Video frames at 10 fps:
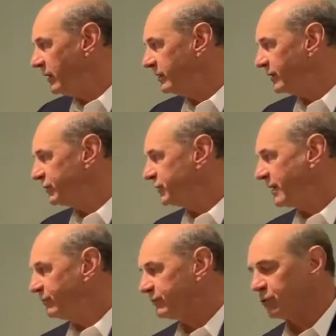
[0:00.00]
Another
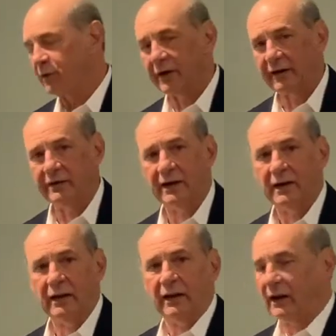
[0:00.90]
type of crane
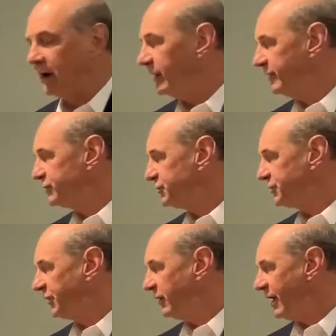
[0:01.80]
that you
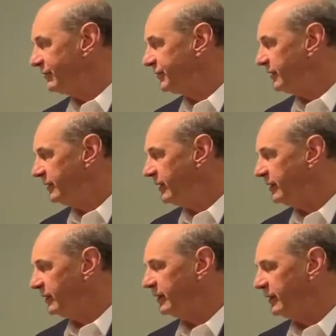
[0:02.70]
see often
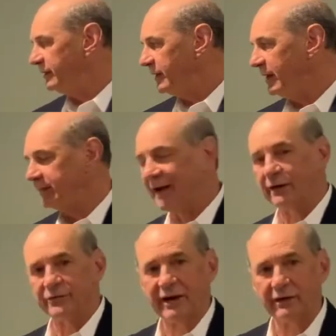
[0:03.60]
in
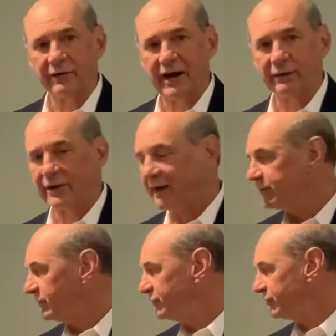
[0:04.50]
downtown
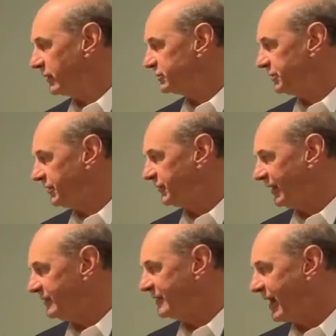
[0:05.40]
high-rise construction is
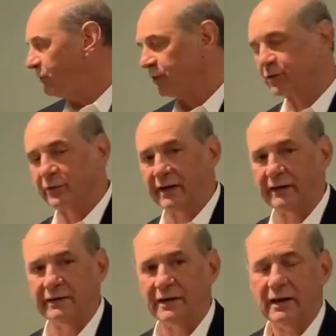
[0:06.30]
a tower
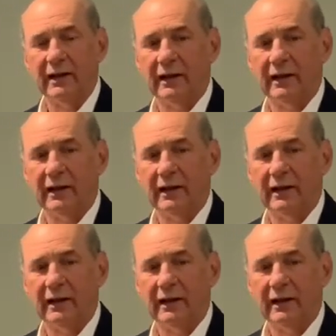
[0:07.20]
crane.